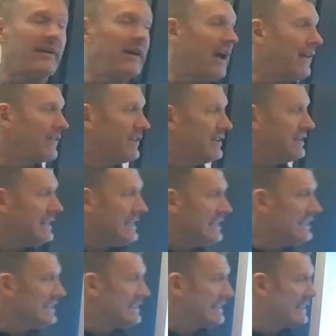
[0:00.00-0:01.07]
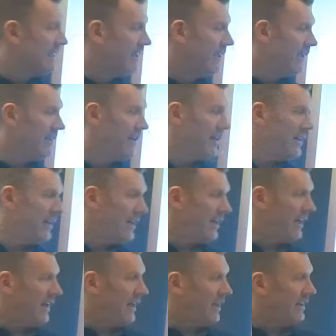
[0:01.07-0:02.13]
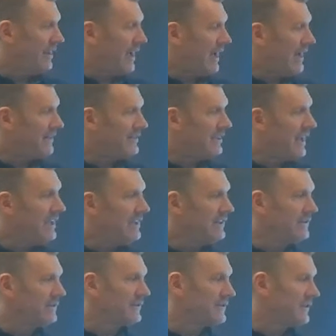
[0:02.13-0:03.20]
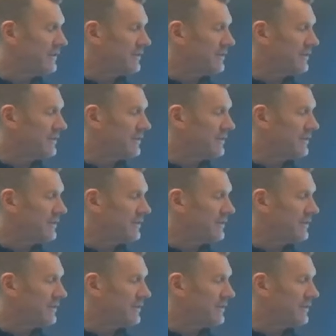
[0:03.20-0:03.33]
at the knees, and at the ankles,